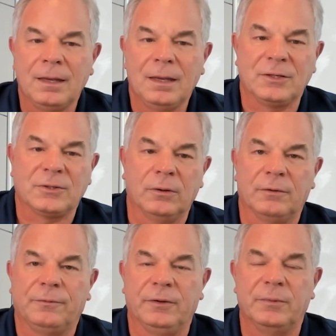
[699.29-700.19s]
It's
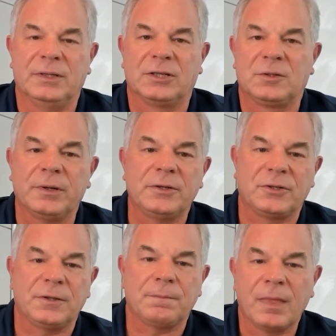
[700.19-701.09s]
called a fluid
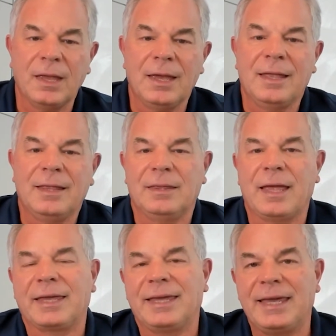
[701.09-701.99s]
dispersion
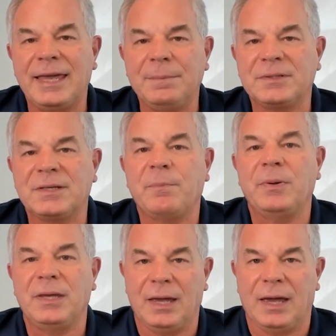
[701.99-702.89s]
that keeps the
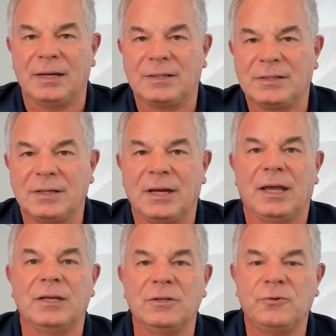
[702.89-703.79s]
PS
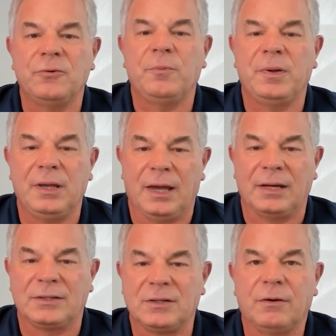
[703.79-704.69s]
in true
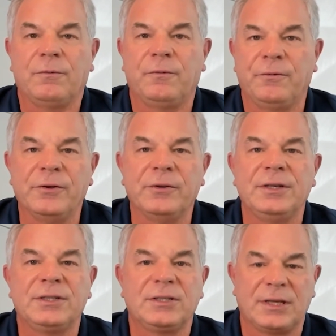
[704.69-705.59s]
PS
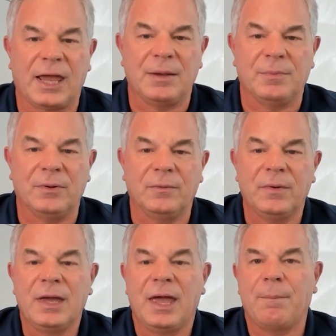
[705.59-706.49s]
fully stable
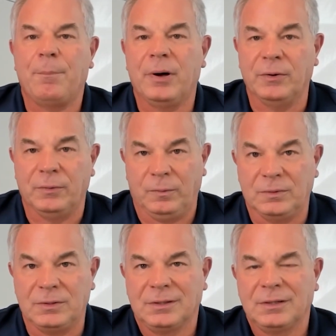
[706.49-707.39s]
and
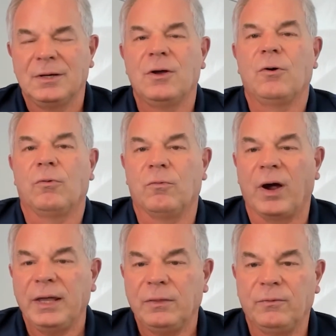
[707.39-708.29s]
potent
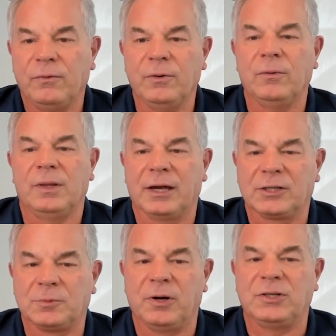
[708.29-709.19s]
right through the
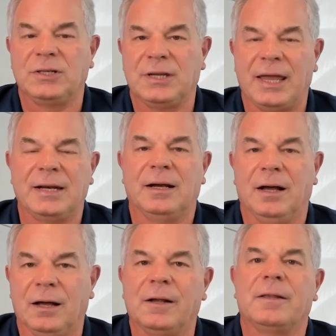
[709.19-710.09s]
expiration date
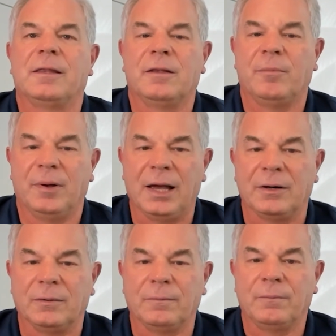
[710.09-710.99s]
on the
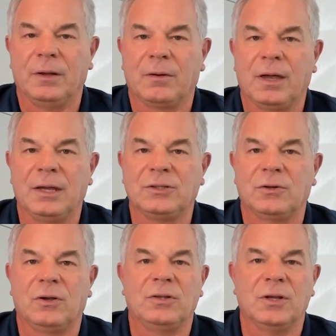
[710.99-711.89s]
bottle. Okay, so
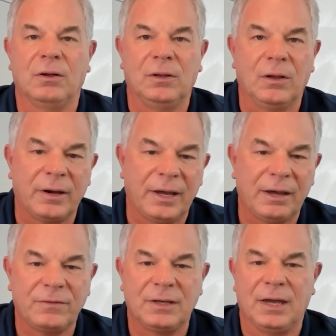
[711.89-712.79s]
you no longer
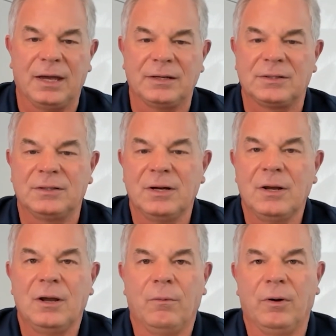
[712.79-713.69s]
have to guess
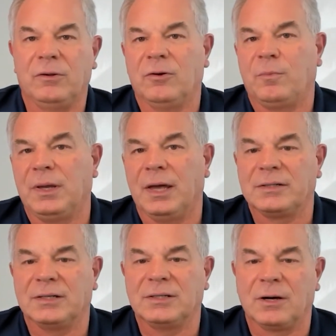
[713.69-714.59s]
whether your
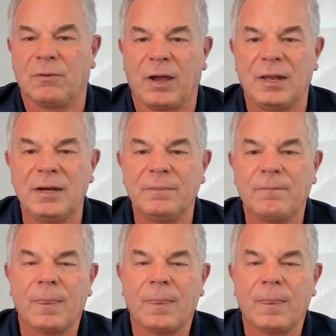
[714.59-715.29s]
PS has degraded